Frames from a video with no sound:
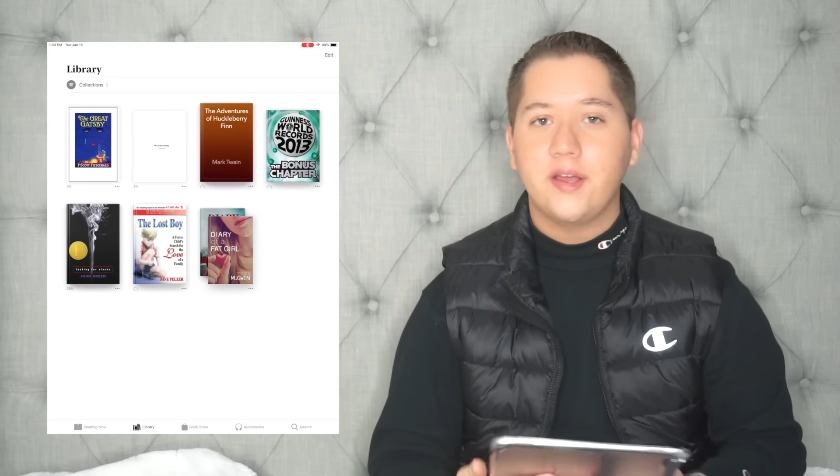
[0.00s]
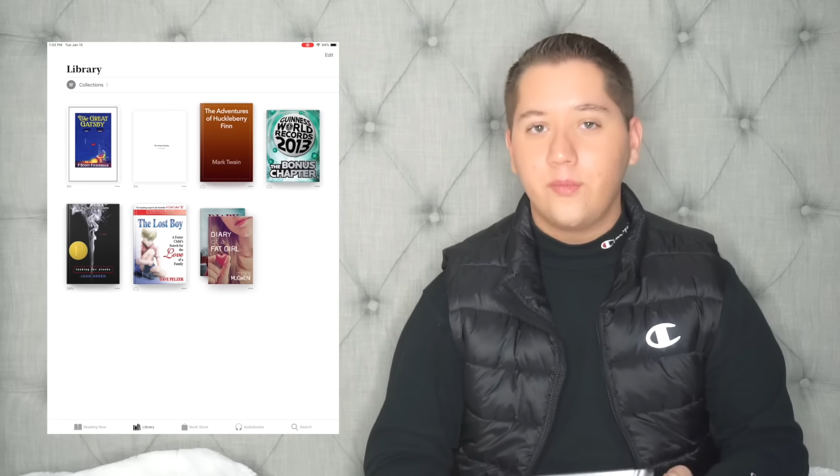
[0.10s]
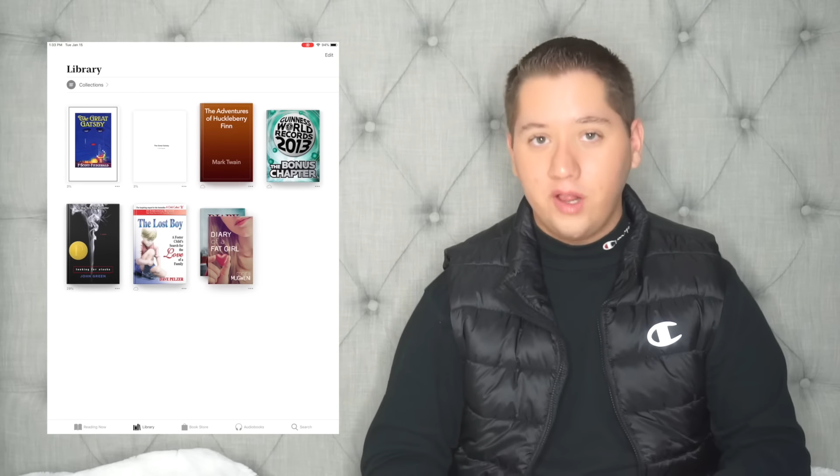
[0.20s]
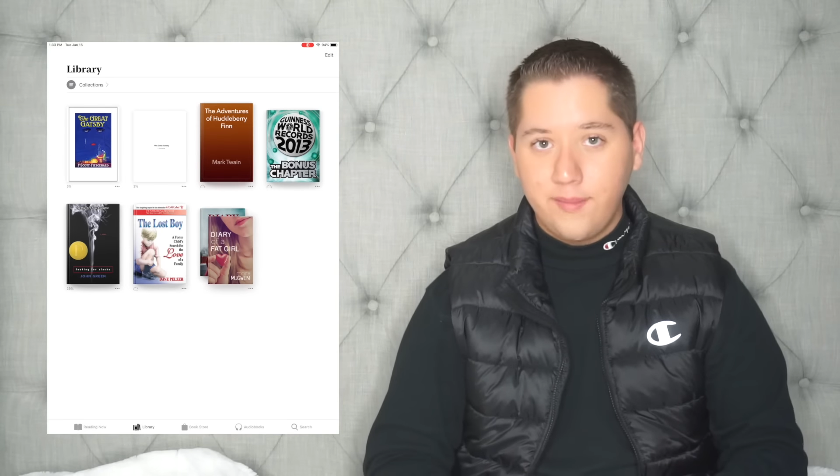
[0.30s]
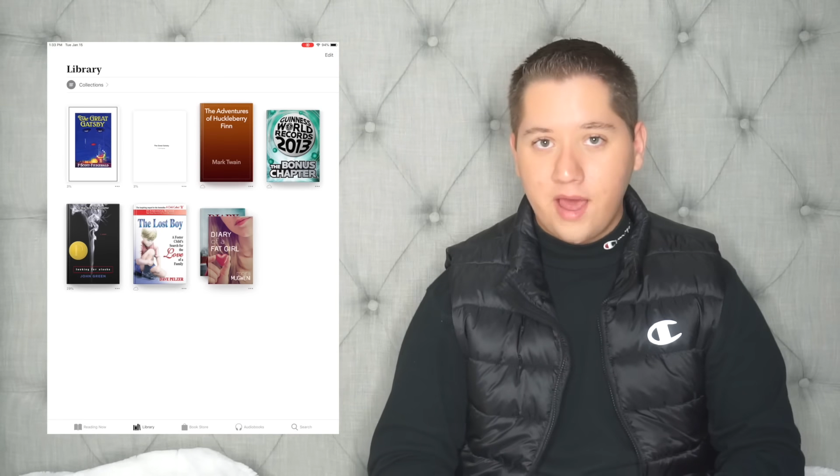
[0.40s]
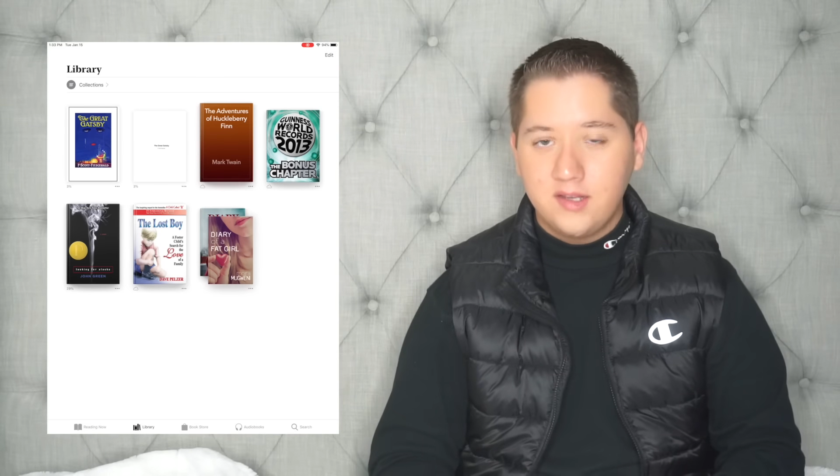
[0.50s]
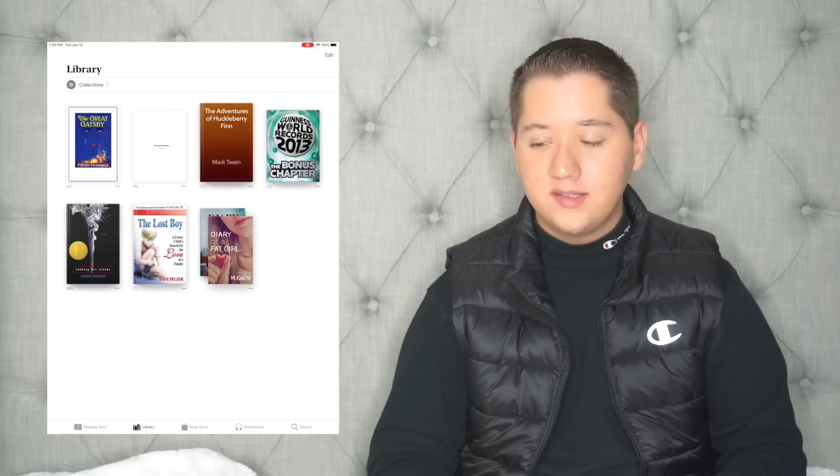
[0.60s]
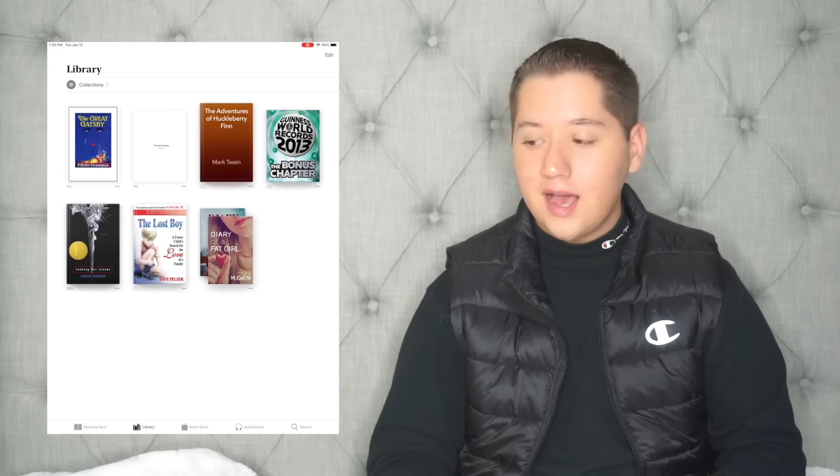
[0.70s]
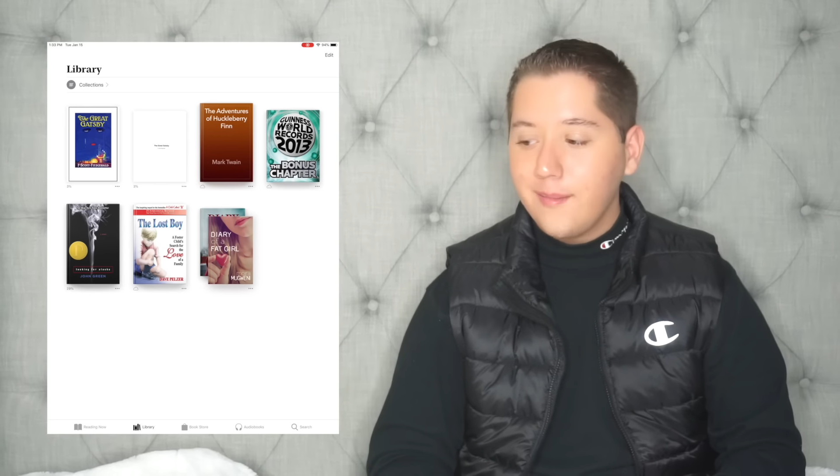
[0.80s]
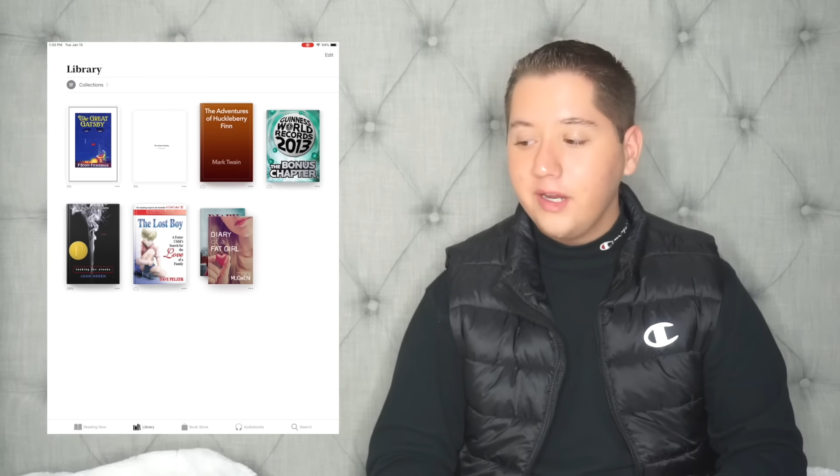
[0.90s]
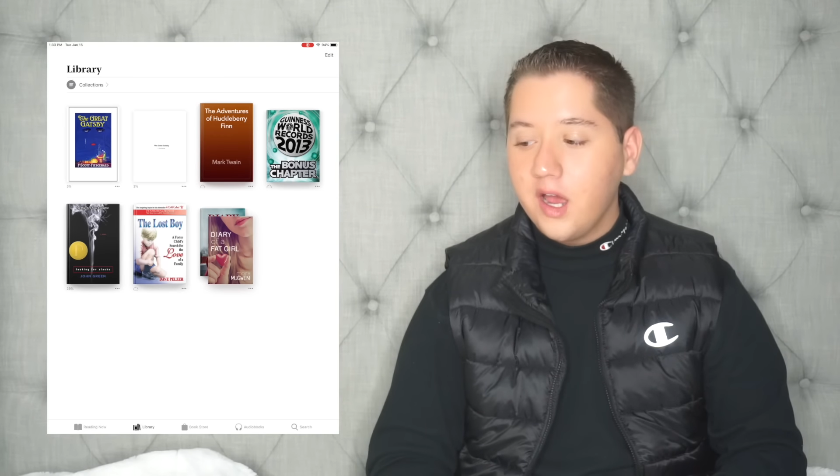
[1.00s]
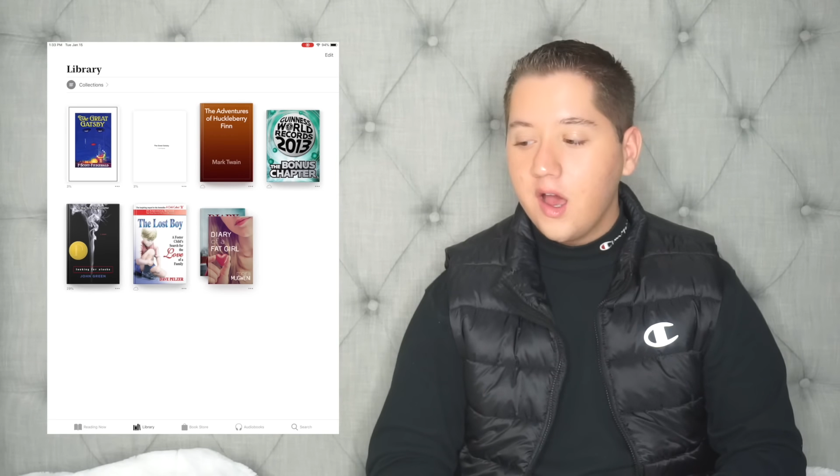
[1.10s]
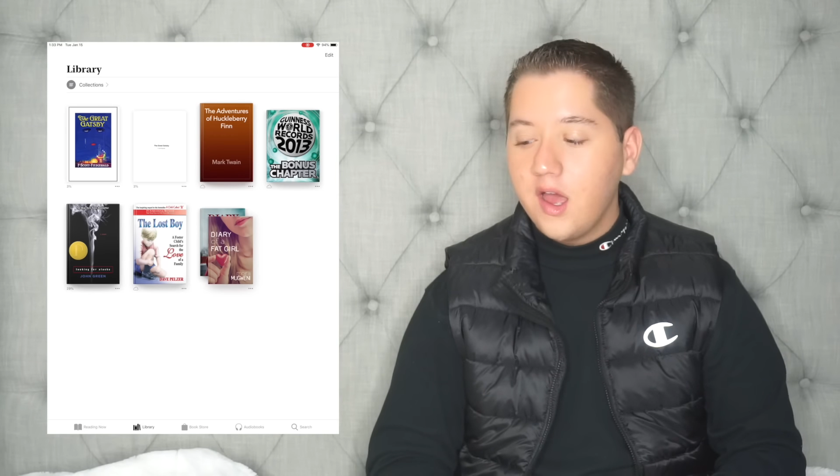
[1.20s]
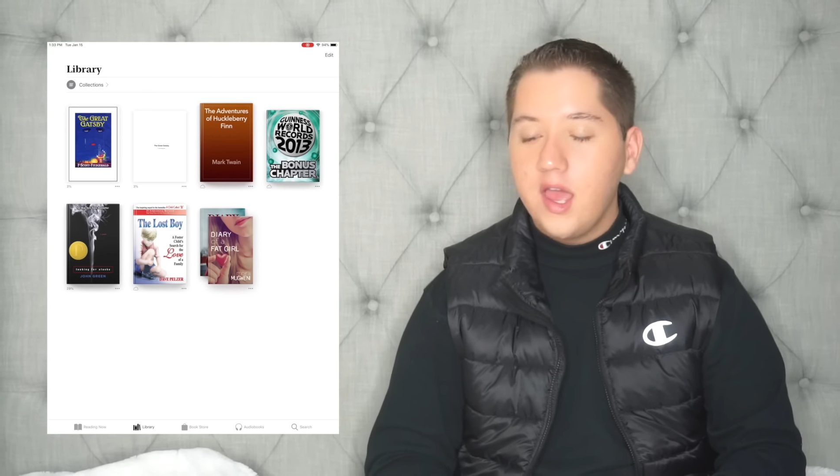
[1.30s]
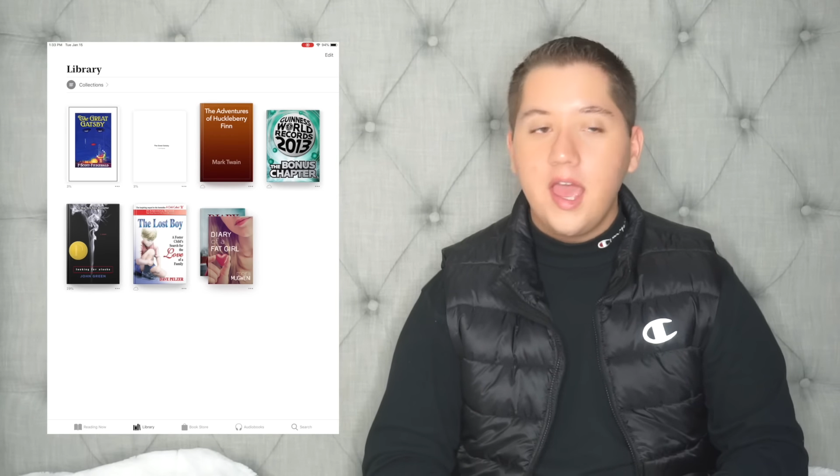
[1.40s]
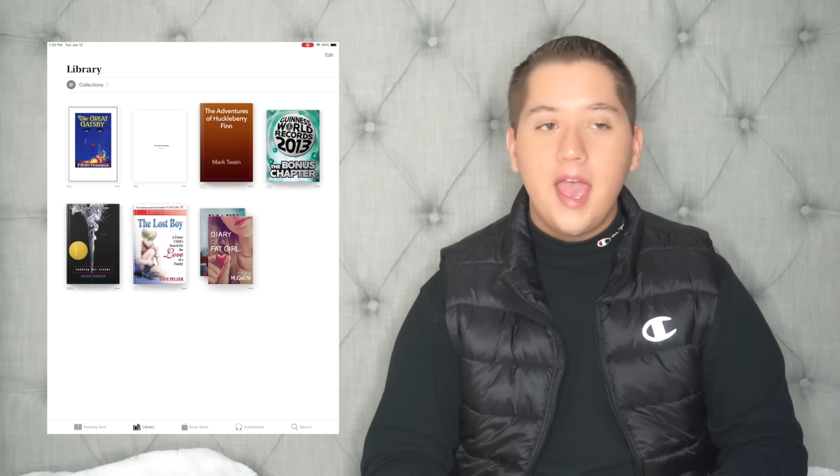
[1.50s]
like really bad insomnia.